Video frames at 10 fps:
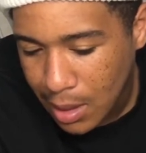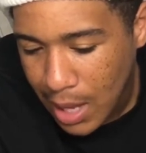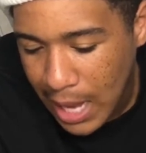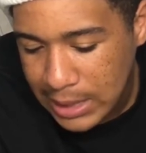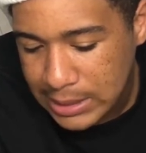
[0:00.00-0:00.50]

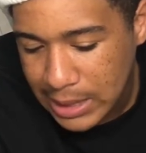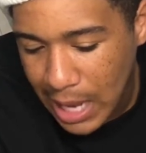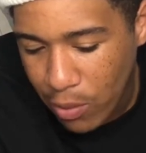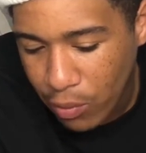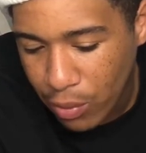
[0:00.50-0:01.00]
I could say
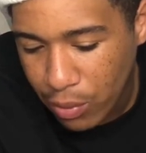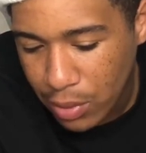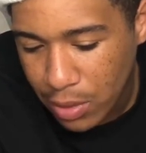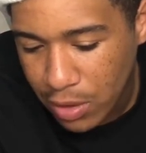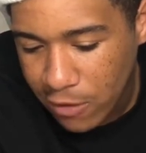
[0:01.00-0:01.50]
I want
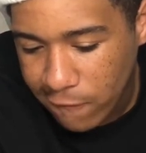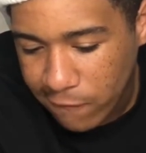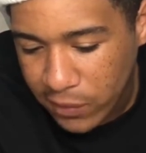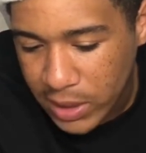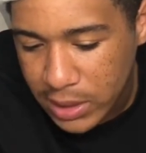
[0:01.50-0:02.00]
a
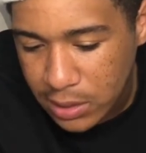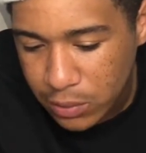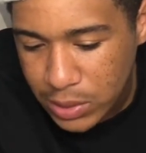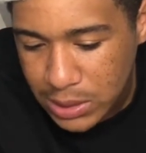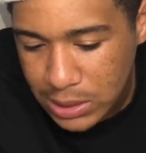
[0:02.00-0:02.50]

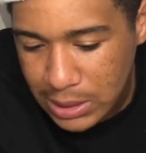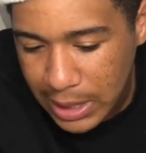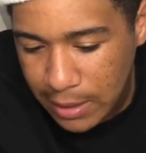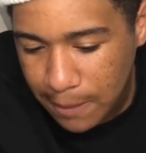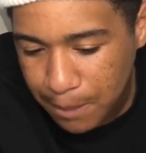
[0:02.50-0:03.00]
friend with just like,